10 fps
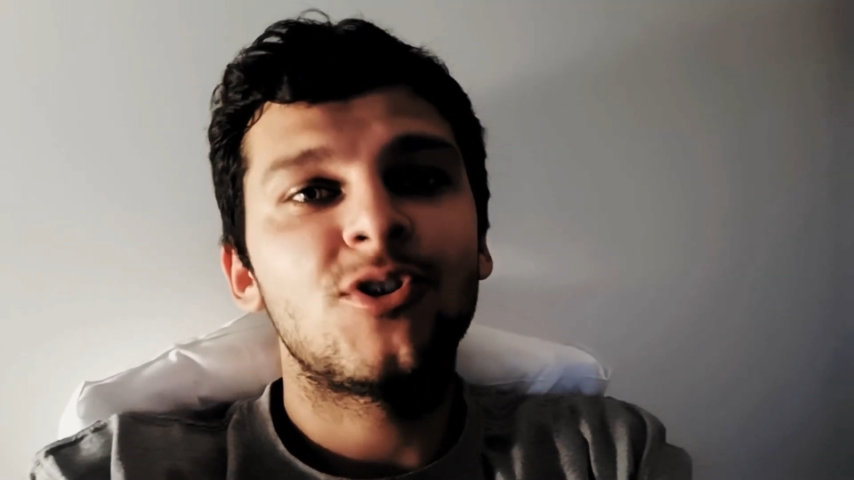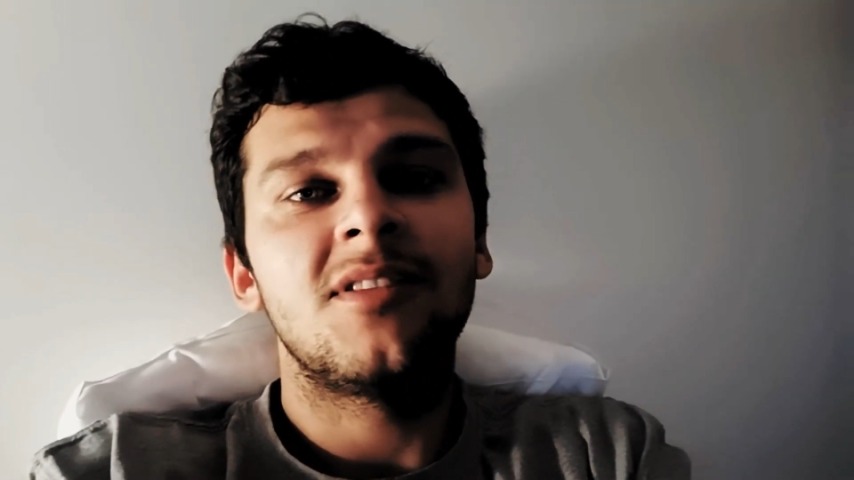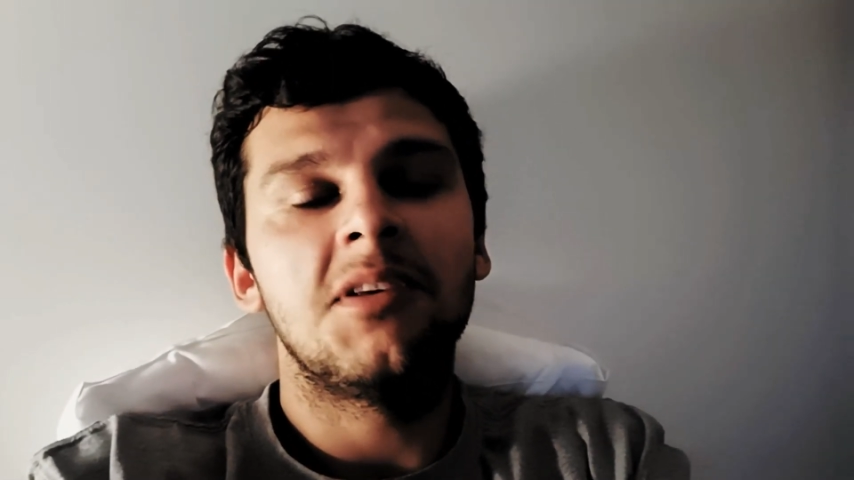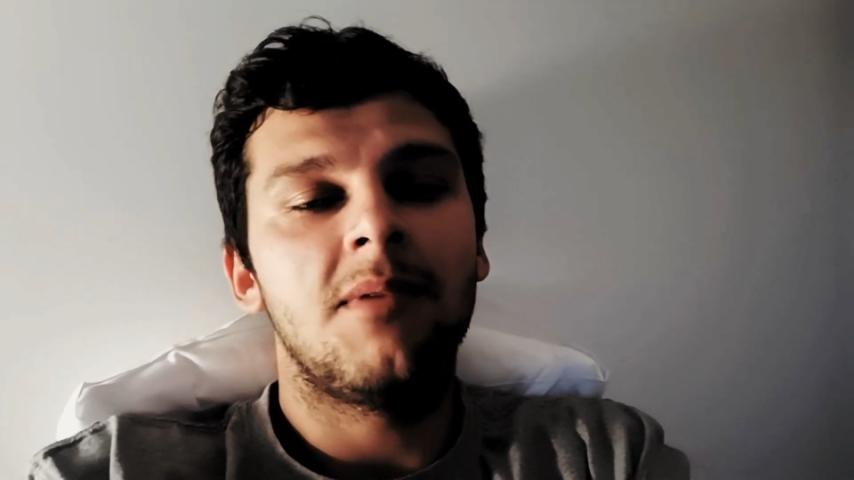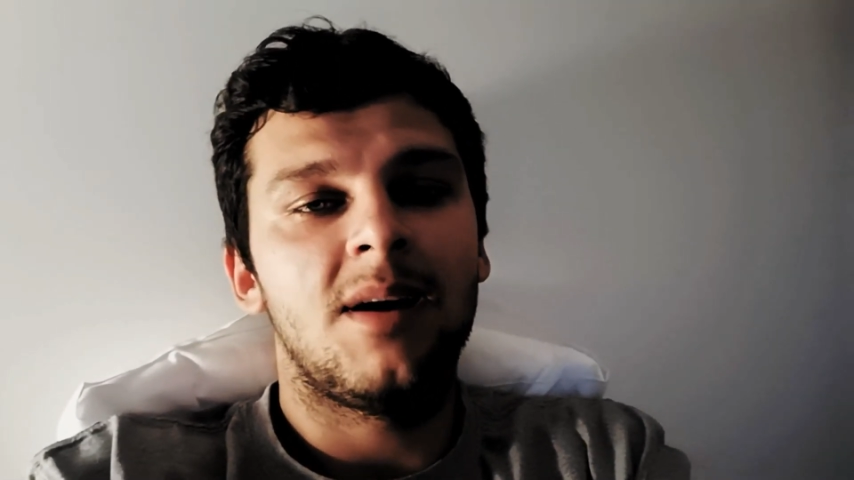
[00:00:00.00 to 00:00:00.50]

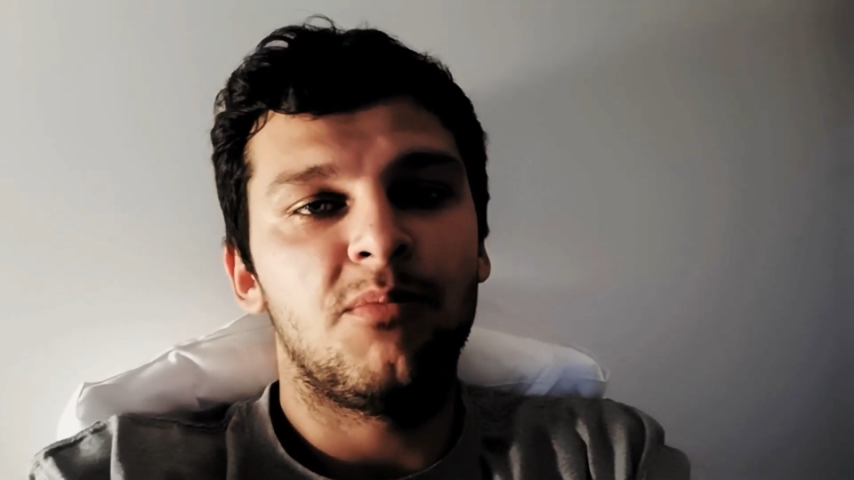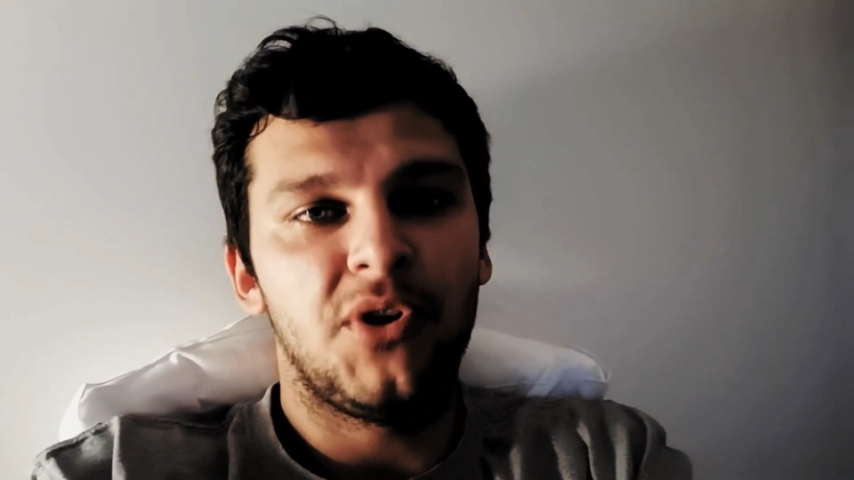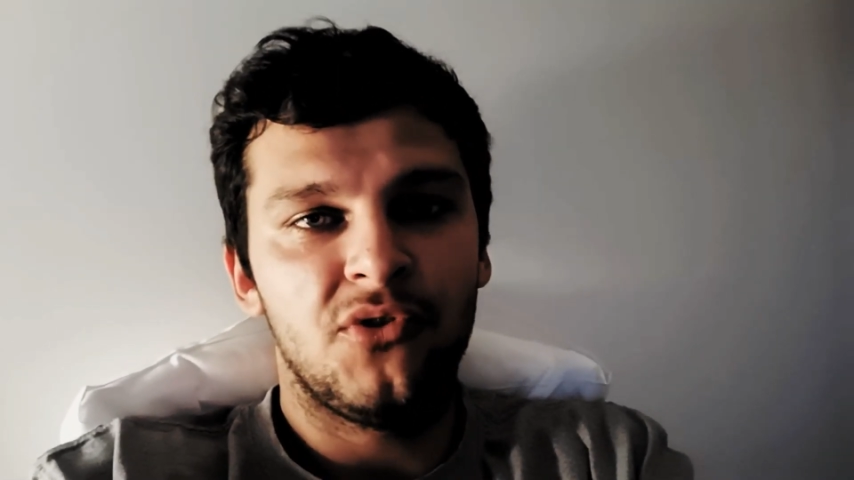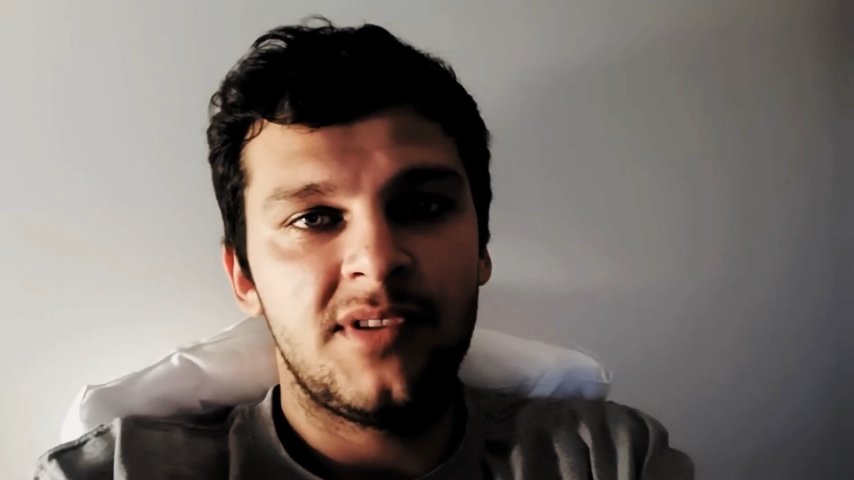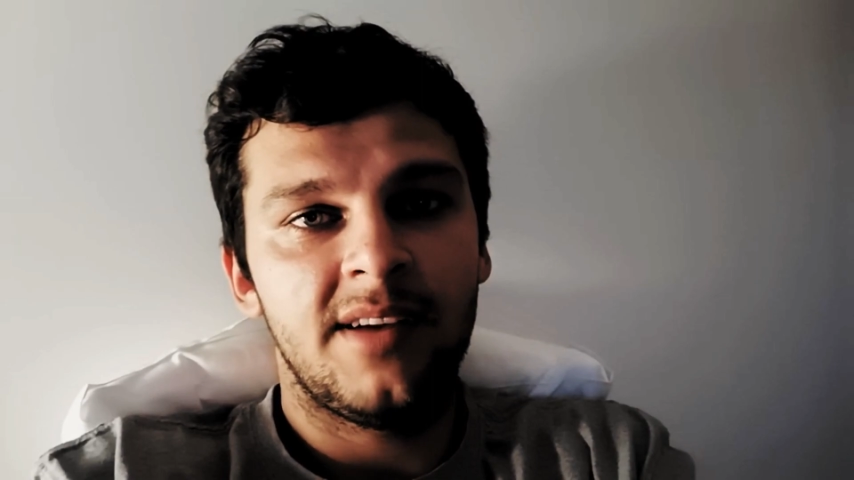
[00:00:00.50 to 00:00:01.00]
cheer them up,
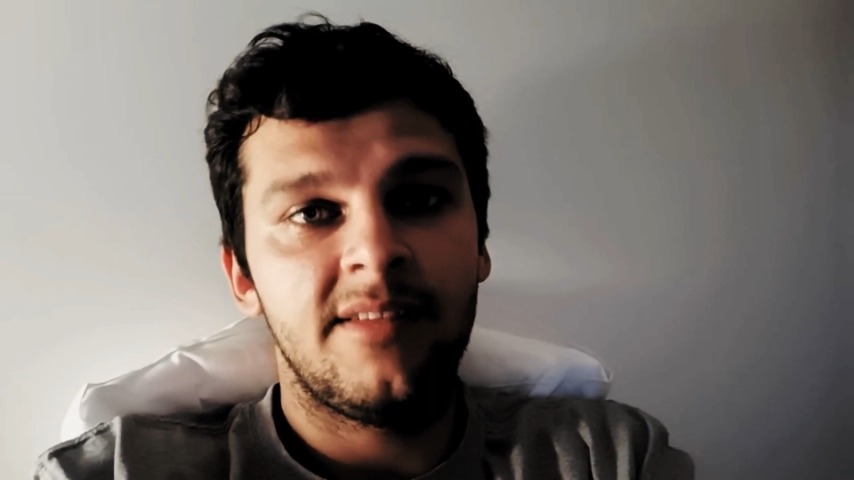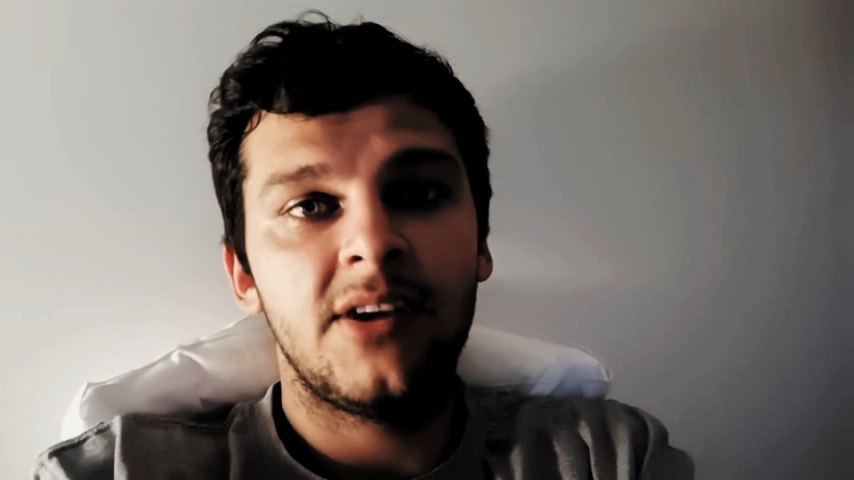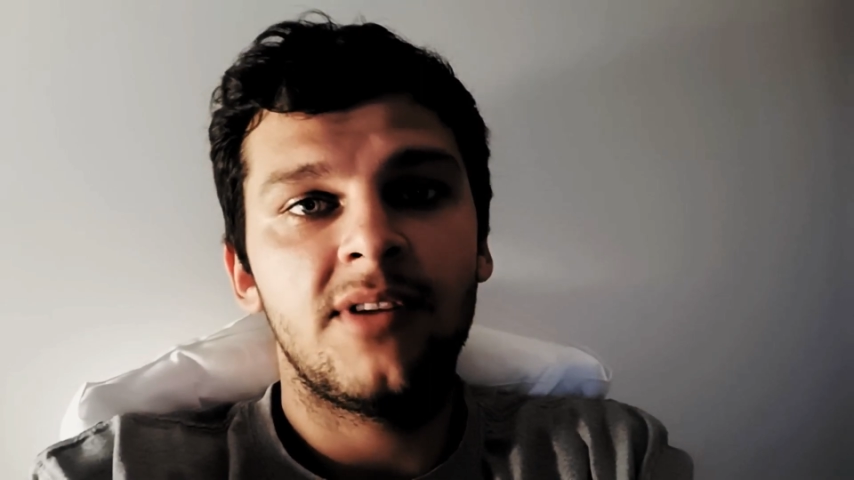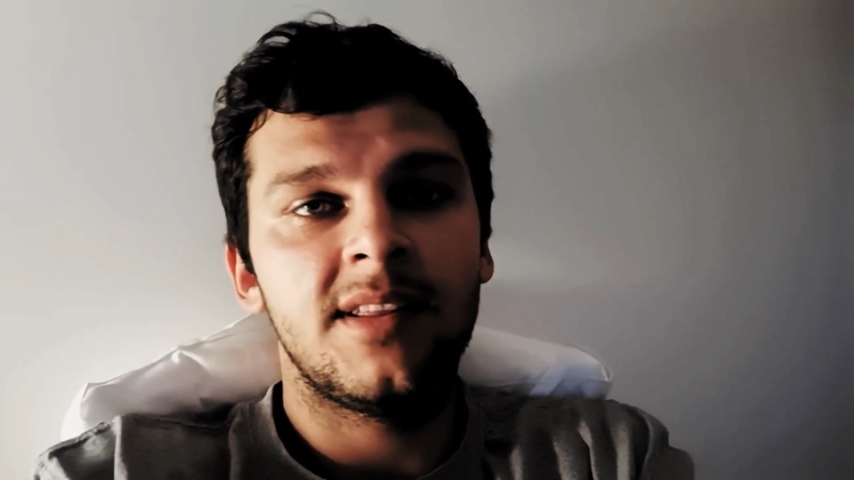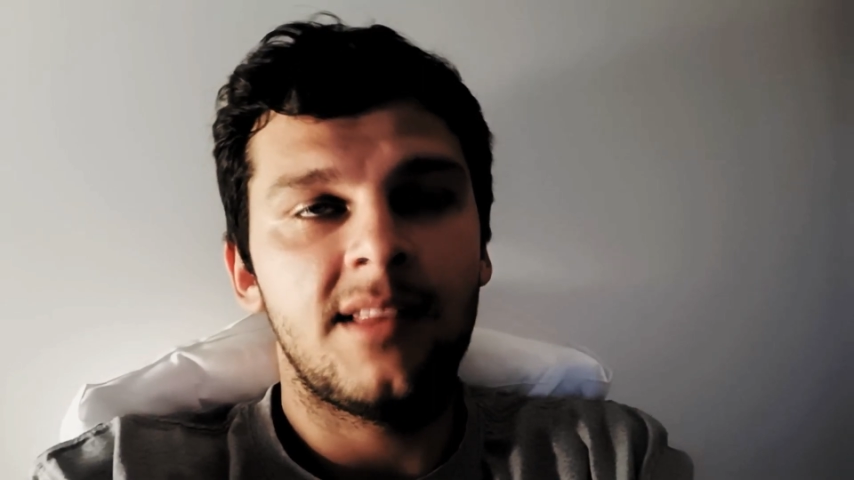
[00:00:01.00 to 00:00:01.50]
because they are
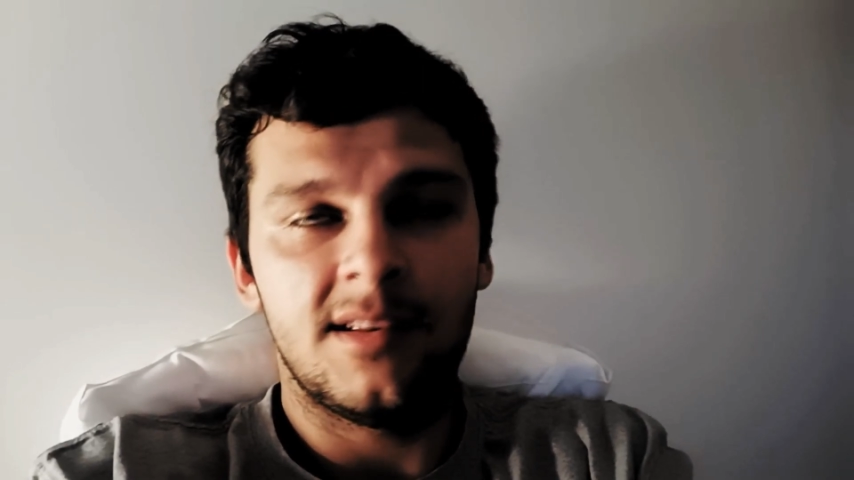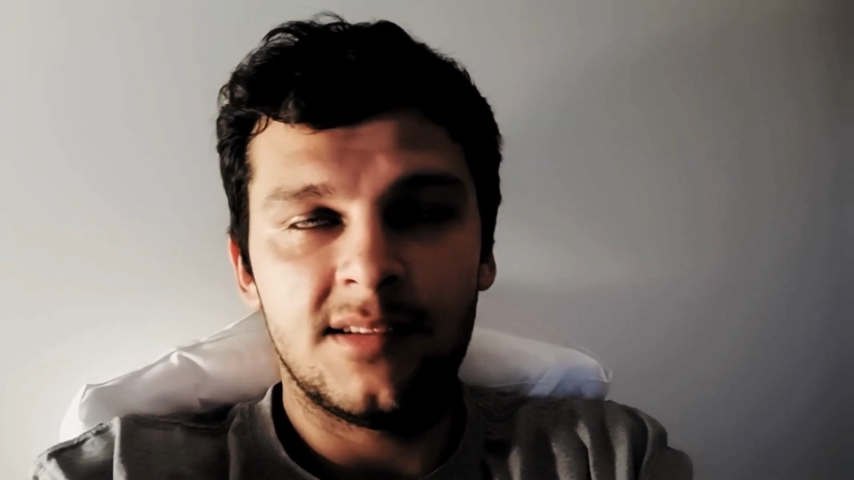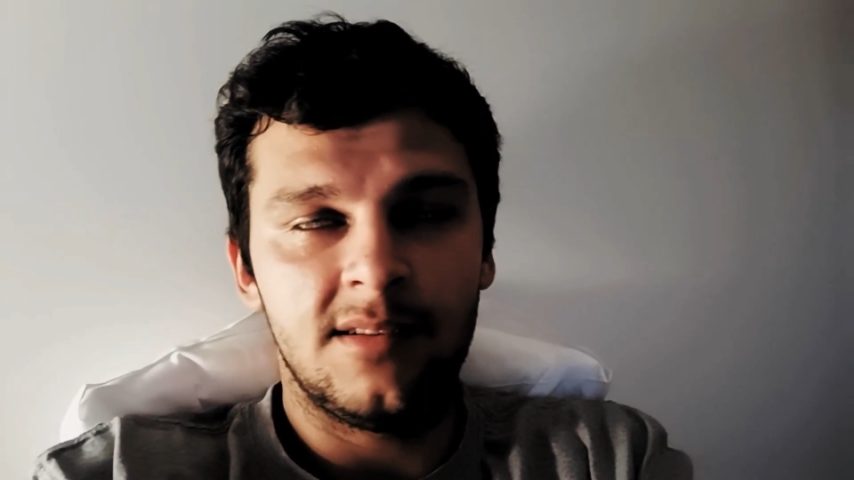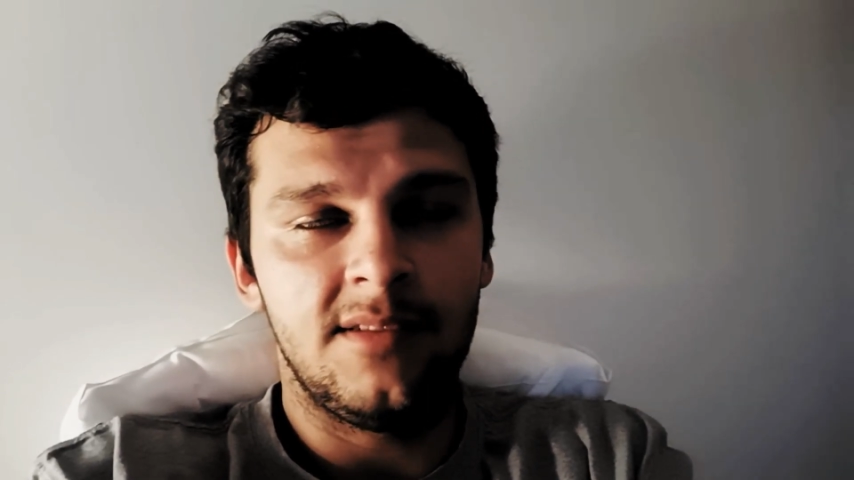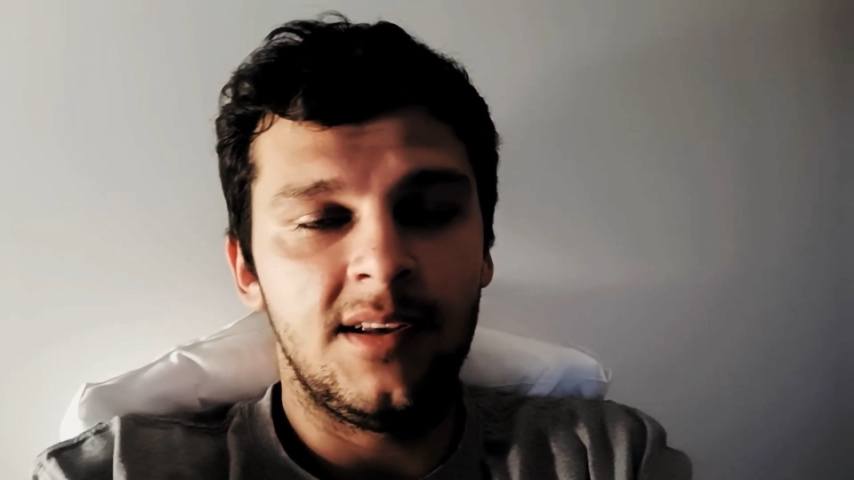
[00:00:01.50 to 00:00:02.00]
very
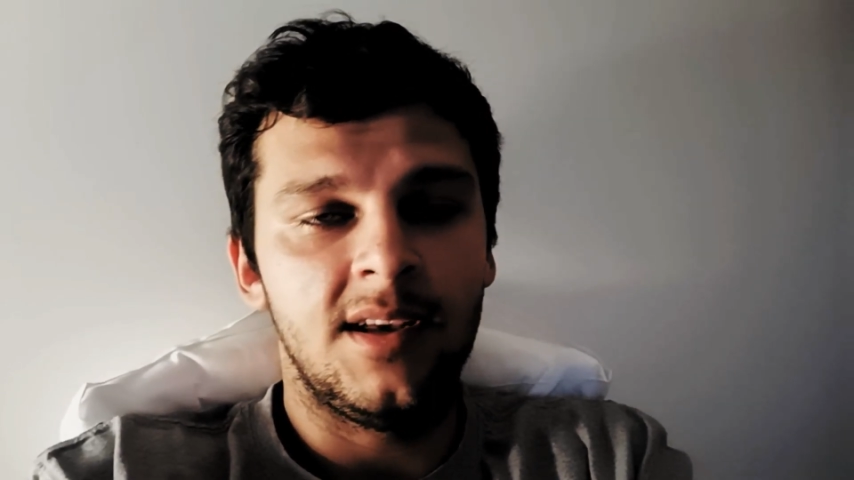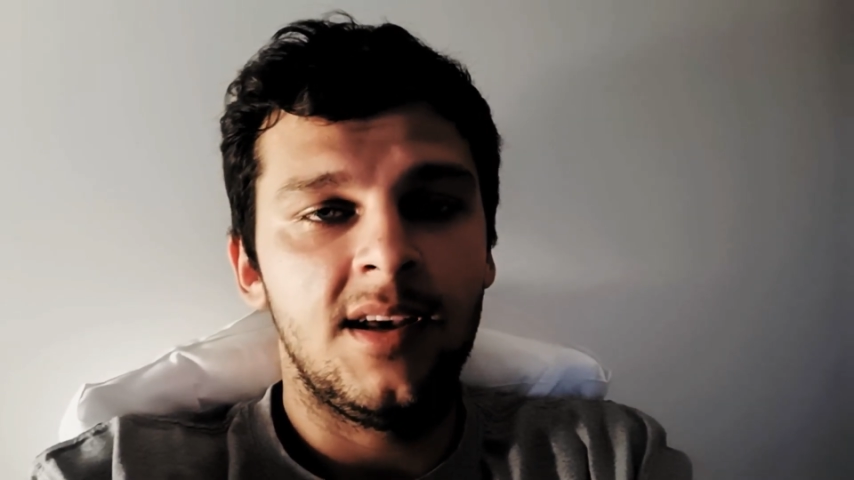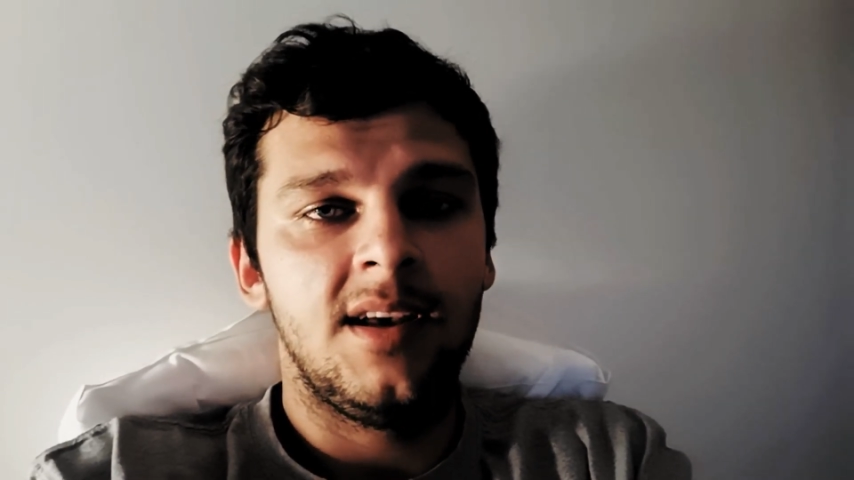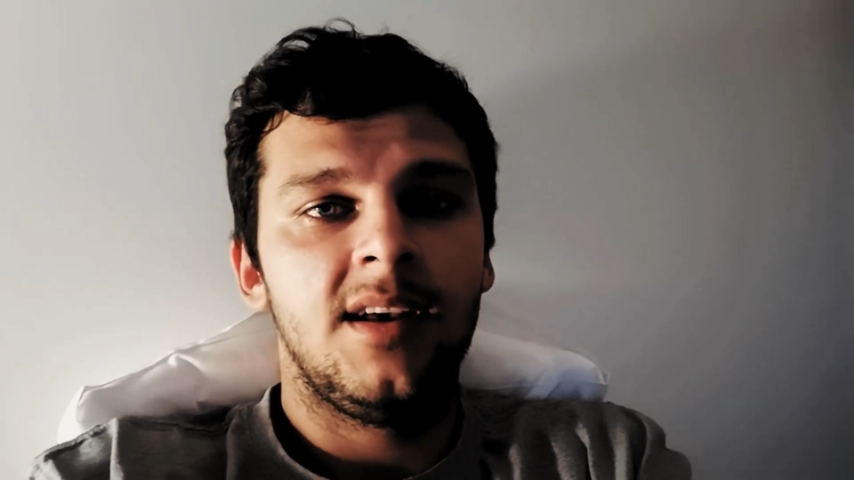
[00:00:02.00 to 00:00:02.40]
intensively